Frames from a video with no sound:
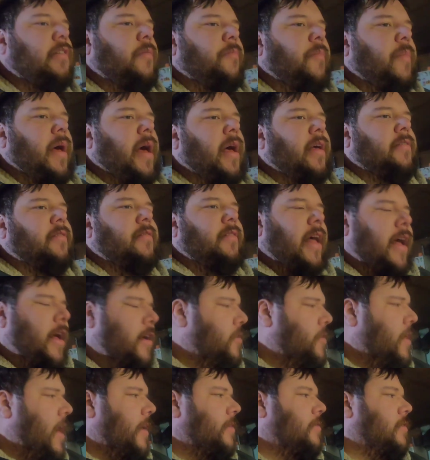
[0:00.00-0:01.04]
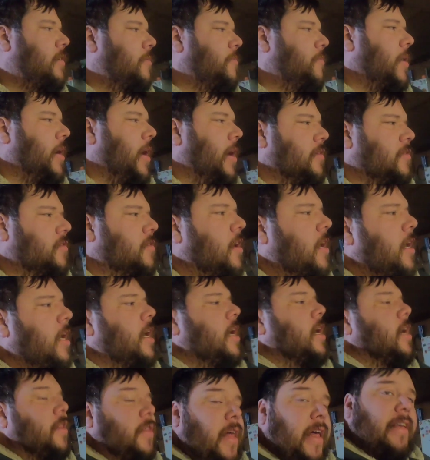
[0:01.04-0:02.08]
the best, oh, that's the
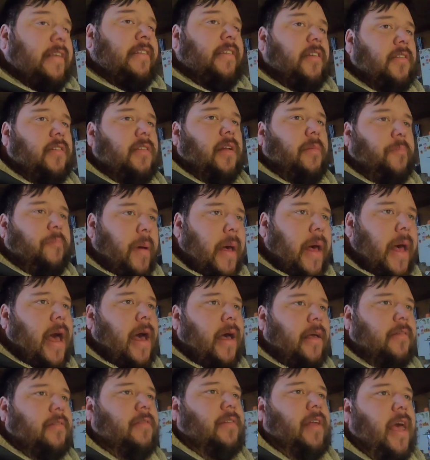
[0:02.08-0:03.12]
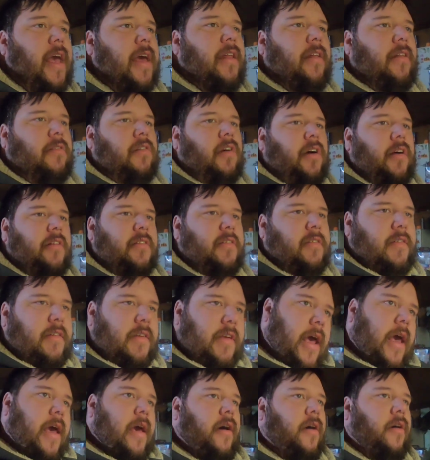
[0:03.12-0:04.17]
best, this is the best, and it's on
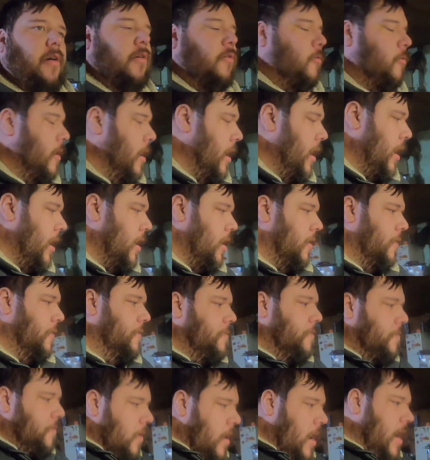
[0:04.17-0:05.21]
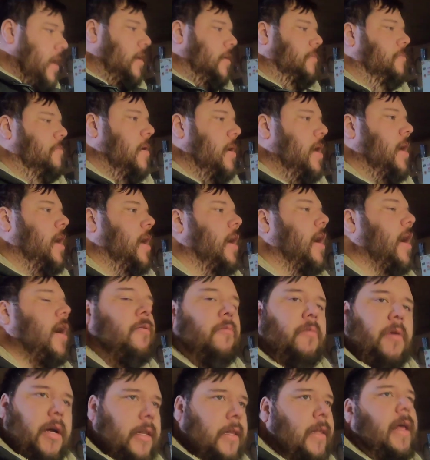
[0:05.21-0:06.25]
sale? Well, frick me, I
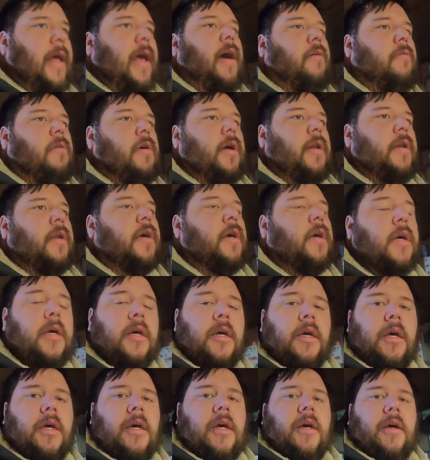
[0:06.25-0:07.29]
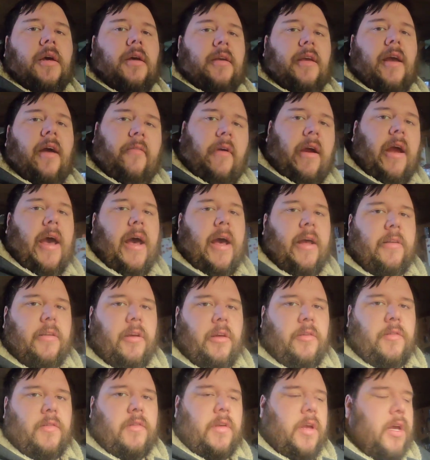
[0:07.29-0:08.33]
want that one. You ever had
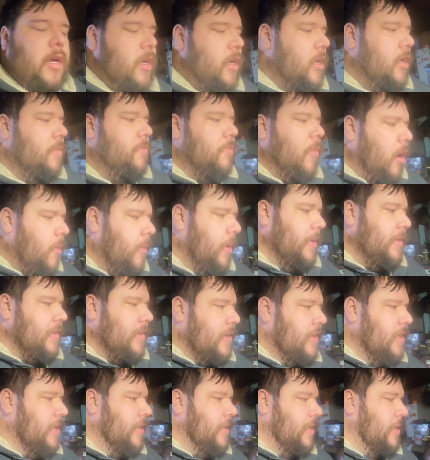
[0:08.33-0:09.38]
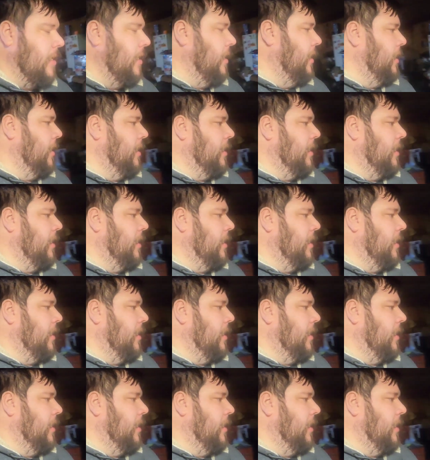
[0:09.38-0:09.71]
those moments